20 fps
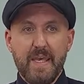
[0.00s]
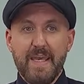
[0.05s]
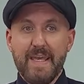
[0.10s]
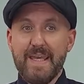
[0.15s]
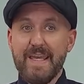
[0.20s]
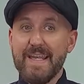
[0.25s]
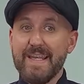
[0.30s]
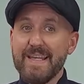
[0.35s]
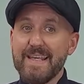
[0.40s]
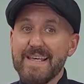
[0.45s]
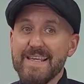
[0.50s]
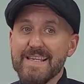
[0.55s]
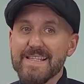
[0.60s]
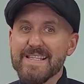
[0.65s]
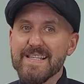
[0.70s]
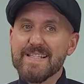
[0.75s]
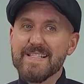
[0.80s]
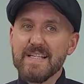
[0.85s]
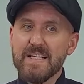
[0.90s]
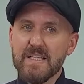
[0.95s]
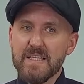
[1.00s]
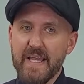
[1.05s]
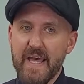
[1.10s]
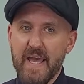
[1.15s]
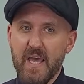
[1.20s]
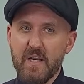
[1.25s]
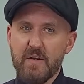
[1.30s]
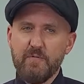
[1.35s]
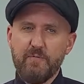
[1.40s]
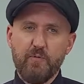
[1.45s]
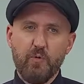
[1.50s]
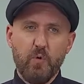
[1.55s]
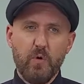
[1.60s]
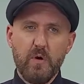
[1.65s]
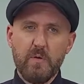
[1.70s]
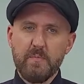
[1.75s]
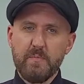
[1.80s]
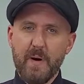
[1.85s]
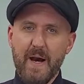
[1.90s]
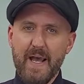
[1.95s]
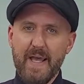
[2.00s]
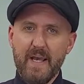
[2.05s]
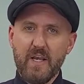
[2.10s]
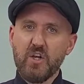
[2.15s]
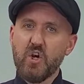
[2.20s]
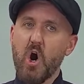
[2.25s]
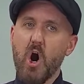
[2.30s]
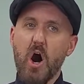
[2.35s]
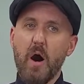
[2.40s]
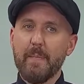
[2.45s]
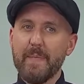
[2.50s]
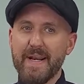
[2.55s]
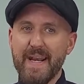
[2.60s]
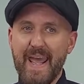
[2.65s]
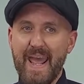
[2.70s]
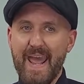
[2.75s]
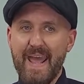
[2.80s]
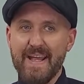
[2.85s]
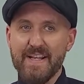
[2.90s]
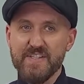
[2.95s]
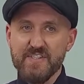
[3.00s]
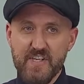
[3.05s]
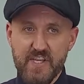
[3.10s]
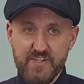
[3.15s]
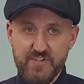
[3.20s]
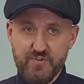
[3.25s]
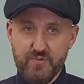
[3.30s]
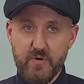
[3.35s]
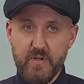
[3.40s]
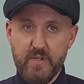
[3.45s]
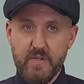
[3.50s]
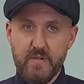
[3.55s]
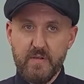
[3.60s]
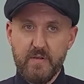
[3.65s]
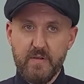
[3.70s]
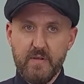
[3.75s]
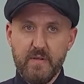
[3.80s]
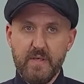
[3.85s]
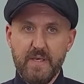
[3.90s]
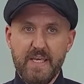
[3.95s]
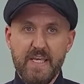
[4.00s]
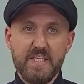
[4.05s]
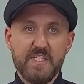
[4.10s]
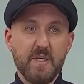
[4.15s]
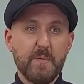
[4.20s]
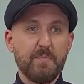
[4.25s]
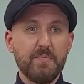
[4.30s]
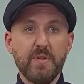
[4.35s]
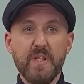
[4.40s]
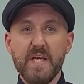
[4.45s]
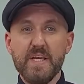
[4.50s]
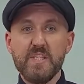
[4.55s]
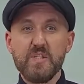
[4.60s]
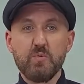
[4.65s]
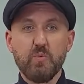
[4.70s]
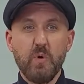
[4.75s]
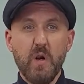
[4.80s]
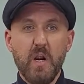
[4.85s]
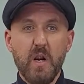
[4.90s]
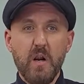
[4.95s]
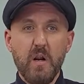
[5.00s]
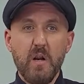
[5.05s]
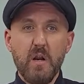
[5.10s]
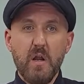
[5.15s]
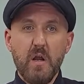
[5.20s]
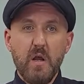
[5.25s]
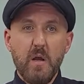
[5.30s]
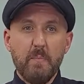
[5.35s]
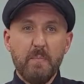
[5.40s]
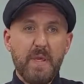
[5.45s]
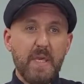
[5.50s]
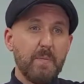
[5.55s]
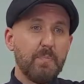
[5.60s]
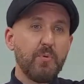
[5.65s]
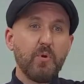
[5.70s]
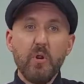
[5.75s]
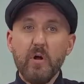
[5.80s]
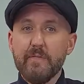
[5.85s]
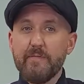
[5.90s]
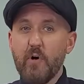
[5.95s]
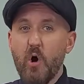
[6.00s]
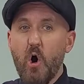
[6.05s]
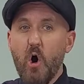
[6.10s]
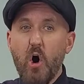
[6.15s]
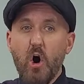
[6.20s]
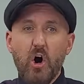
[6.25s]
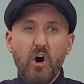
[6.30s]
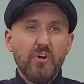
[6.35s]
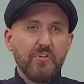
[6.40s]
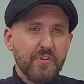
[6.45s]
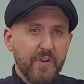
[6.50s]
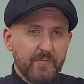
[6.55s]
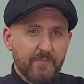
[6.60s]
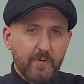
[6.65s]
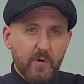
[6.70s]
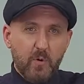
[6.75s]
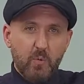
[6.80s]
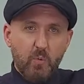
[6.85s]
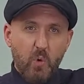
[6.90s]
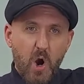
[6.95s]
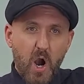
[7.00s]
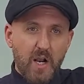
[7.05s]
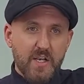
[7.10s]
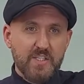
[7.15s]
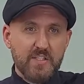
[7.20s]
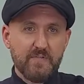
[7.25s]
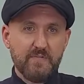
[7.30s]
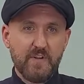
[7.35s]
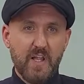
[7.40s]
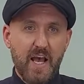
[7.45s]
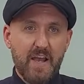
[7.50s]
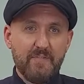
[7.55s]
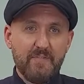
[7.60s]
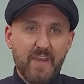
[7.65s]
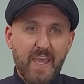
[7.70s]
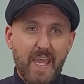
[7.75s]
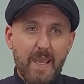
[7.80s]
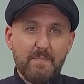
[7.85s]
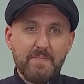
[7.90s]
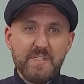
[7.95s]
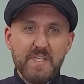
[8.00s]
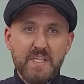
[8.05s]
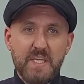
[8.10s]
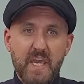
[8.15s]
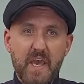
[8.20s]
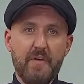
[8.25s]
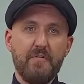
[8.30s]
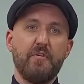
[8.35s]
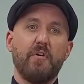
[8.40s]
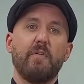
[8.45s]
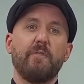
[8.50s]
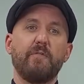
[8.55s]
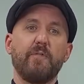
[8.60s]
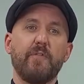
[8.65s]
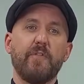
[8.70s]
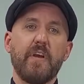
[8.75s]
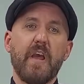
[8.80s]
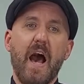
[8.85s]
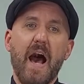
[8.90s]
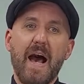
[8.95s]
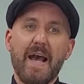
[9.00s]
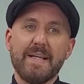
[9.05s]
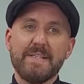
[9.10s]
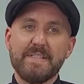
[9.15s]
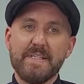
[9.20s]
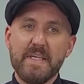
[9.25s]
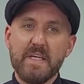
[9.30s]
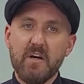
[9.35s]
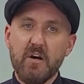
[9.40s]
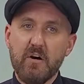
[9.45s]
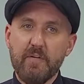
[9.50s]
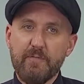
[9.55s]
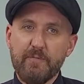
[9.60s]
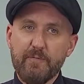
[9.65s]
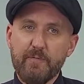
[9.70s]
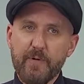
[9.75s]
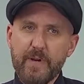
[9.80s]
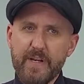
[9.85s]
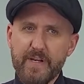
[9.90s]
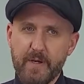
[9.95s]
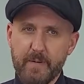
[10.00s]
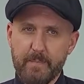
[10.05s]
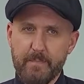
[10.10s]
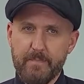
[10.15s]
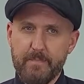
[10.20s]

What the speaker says: It isn't a land formed by a common ancestry. It's a place where people of all different walks of life came together for the idea of freedom.